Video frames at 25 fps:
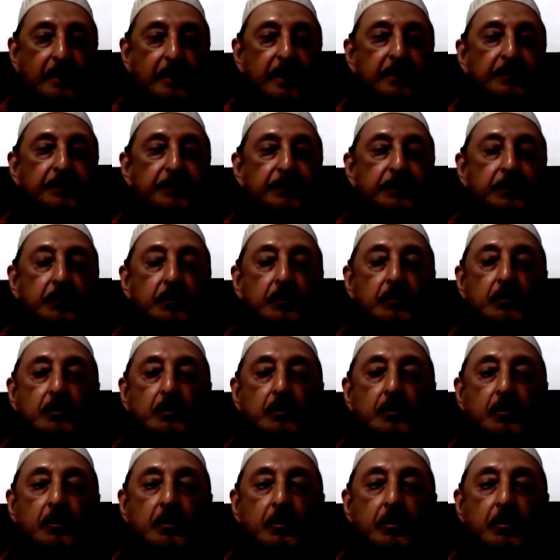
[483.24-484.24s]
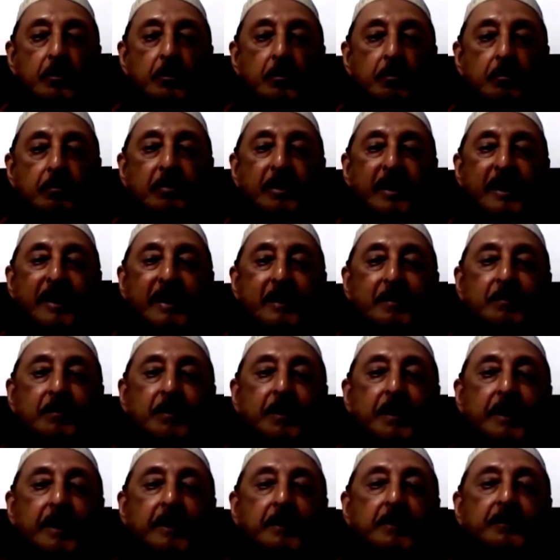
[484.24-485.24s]
lest you
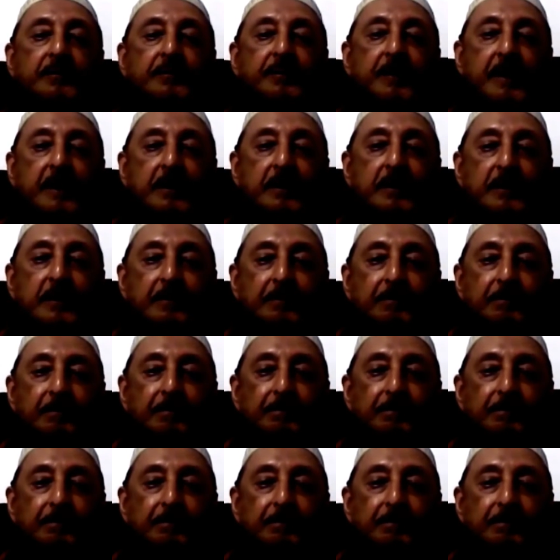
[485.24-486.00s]
blame the innocent